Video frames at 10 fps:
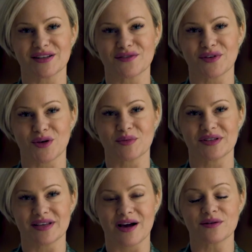in the film,
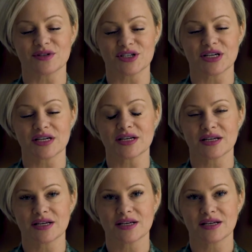is how
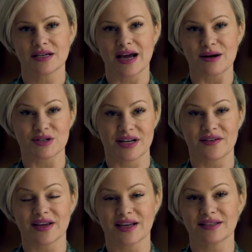she
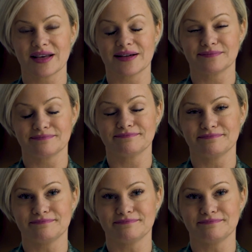navigates that.